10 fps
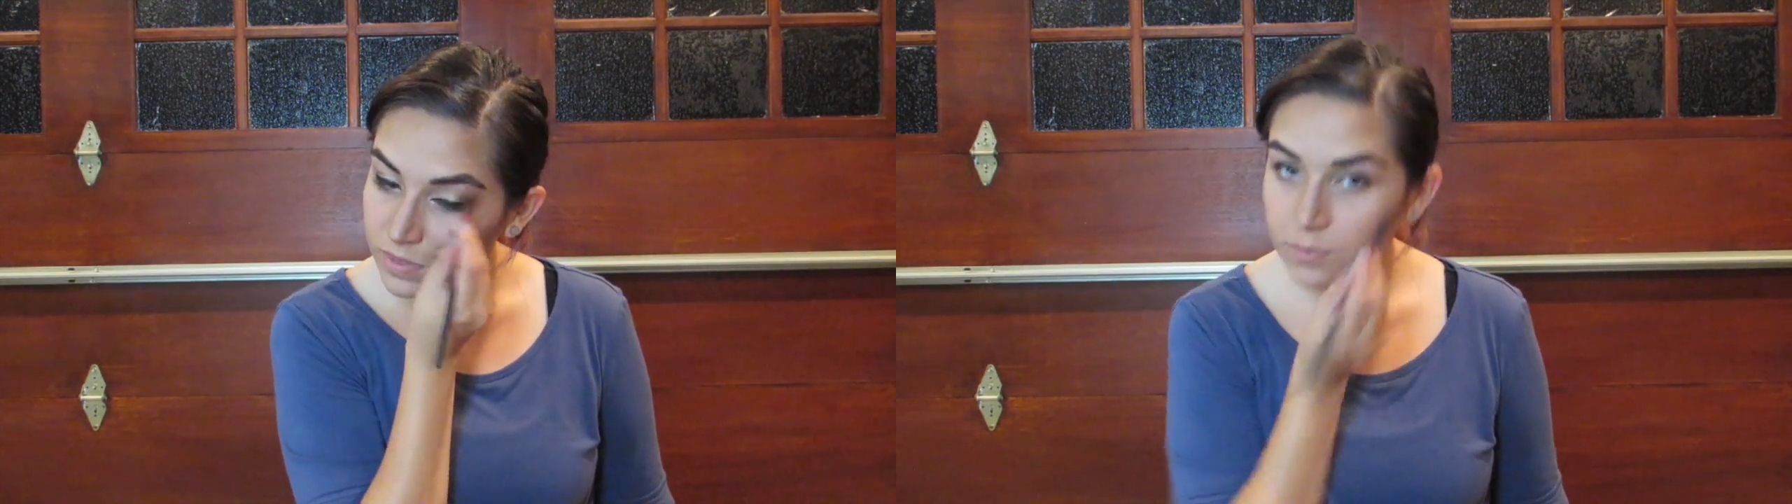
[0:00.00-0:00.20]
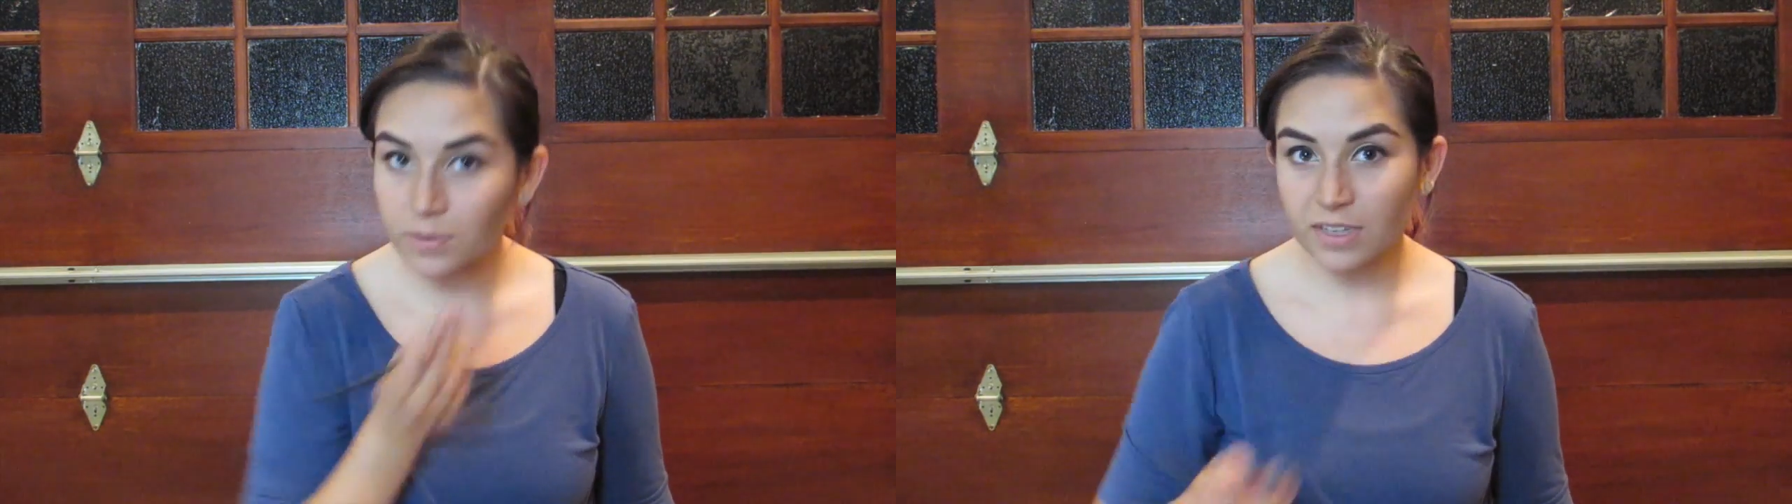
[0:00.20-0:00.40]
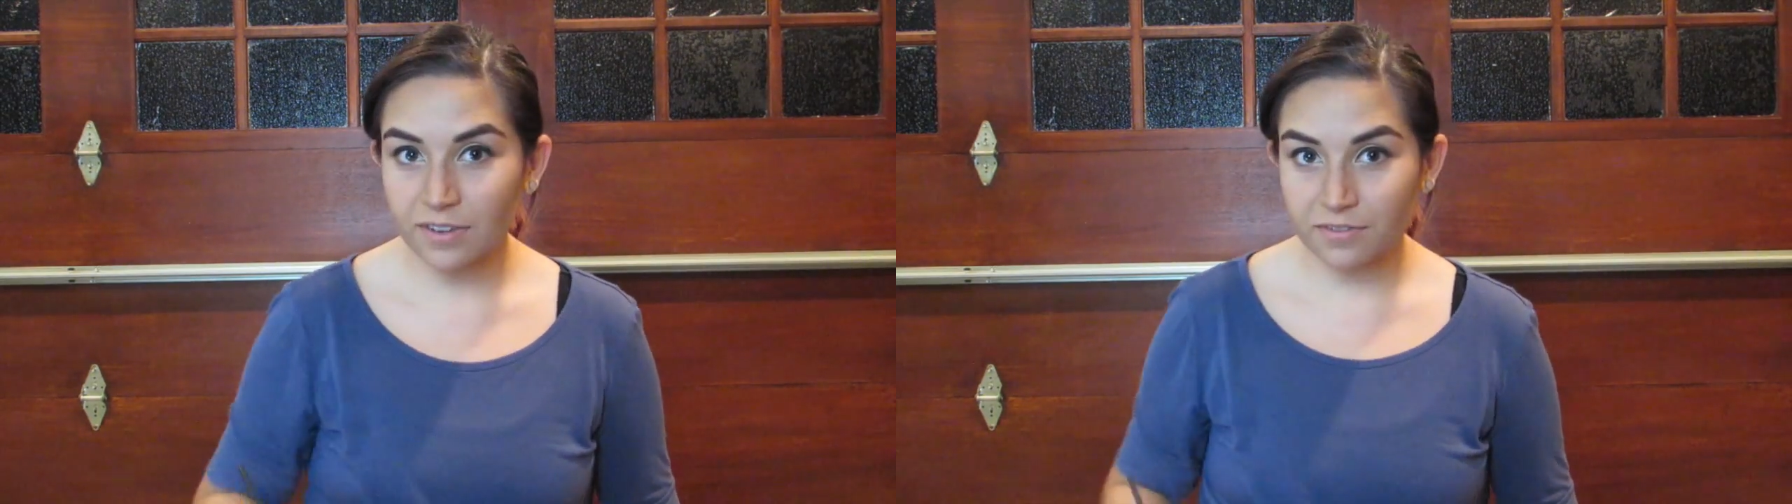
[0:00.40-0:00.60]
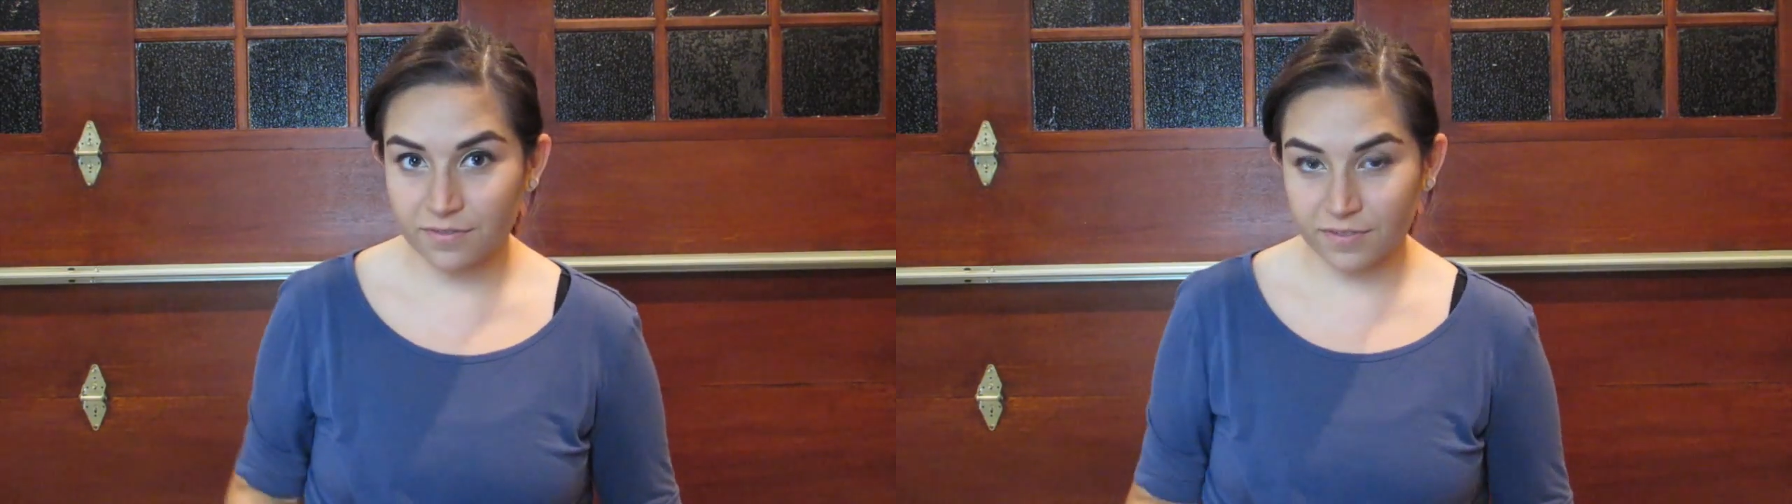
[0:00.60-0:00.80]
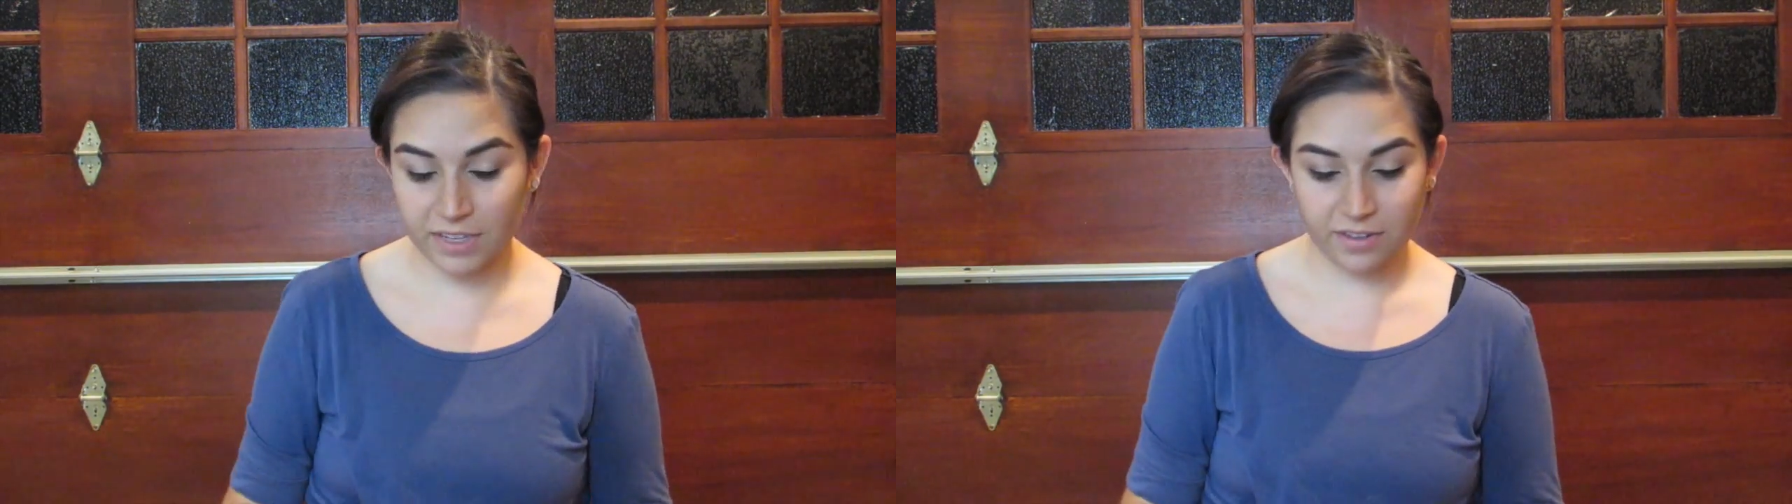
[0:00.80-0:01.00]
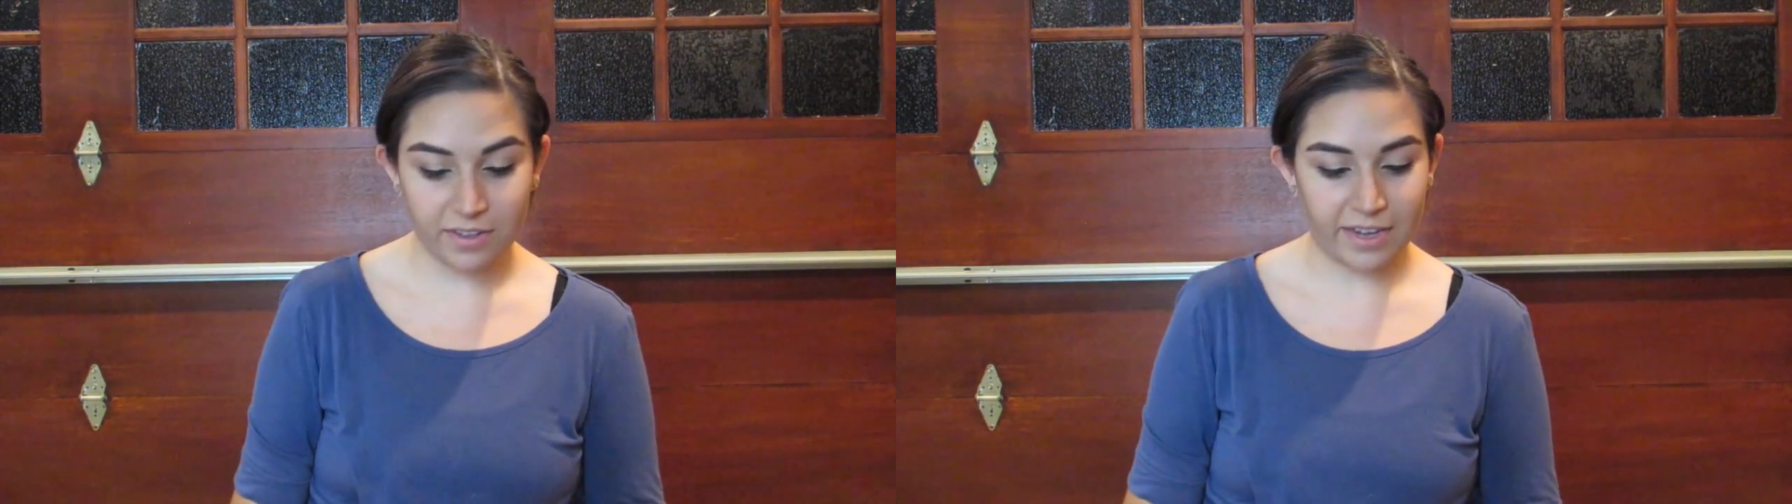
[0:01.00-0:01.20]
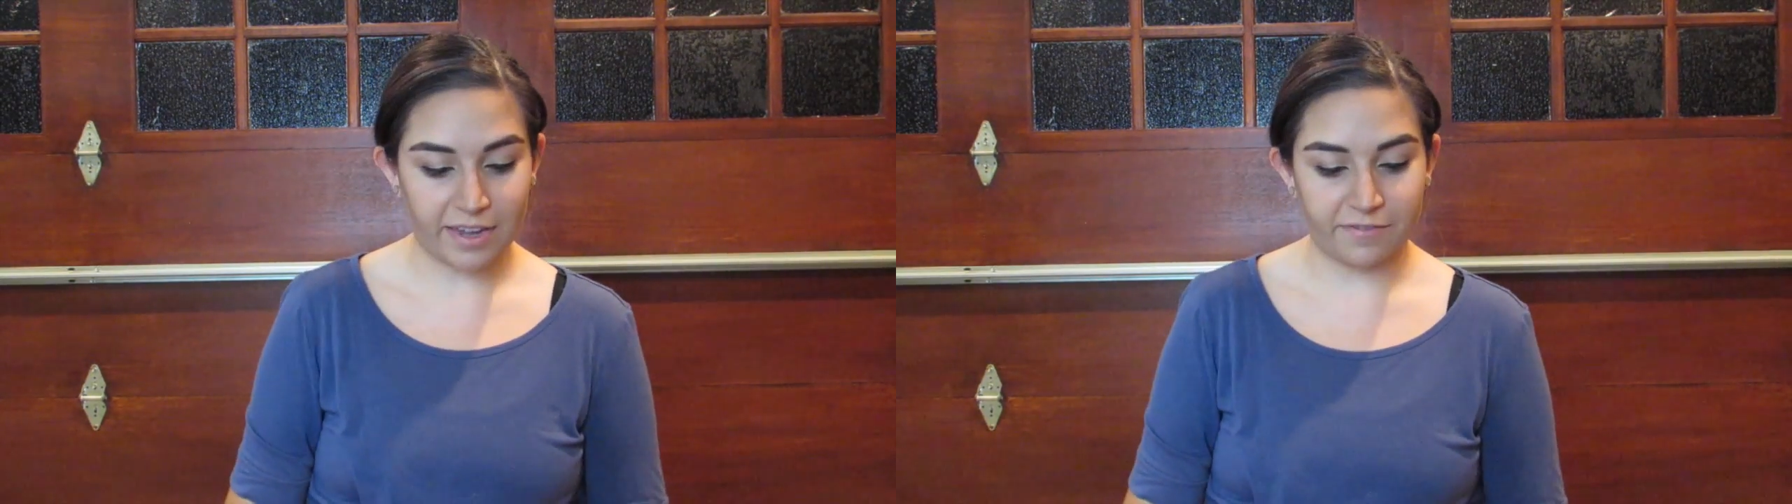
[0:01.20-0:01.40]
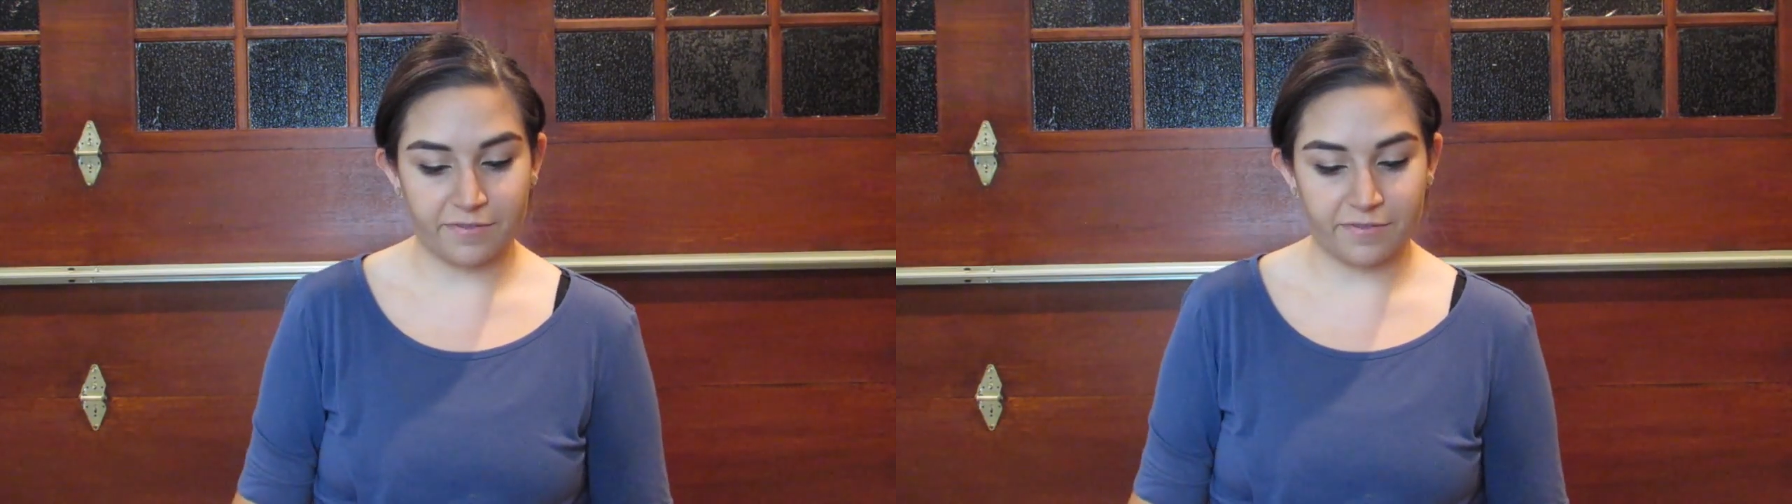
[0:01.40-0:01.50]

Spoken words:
So once I feel like I